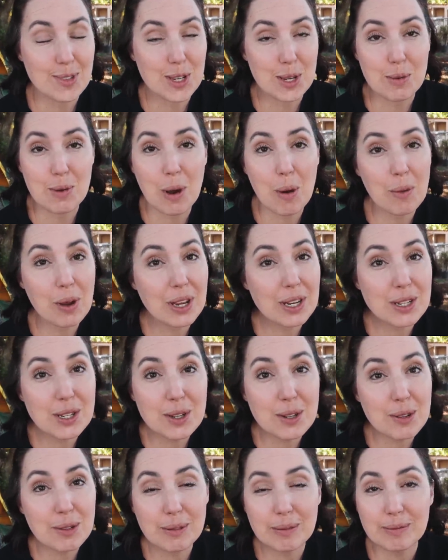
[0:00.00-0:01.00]
do what we
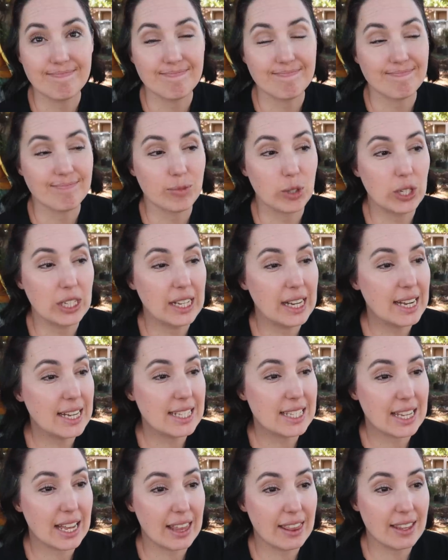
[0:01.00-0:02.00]
do.
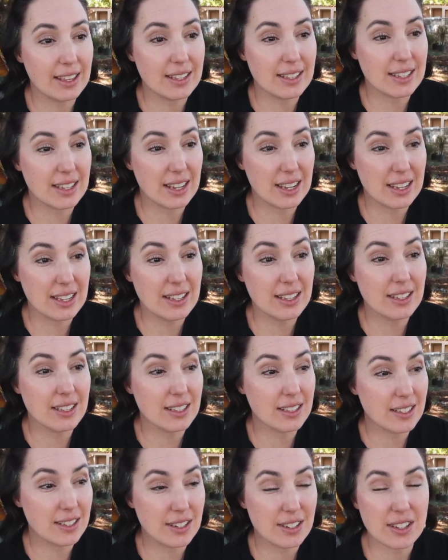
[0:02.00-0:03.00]
Realize that this
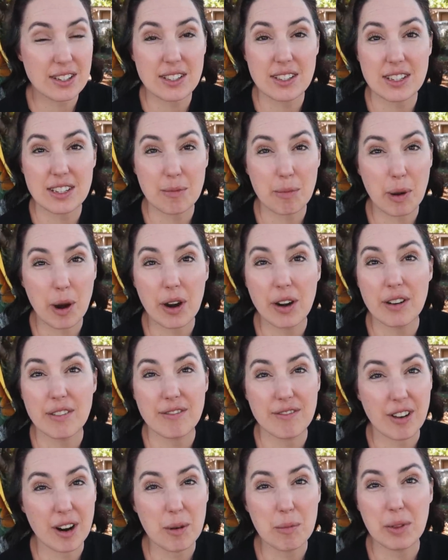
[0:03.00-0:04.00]
is just a part
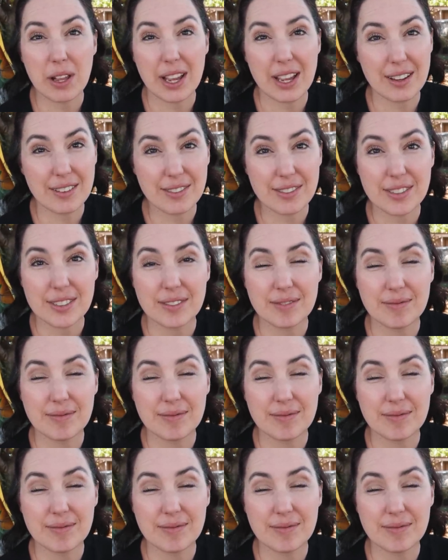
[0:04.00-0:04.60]
of farm life.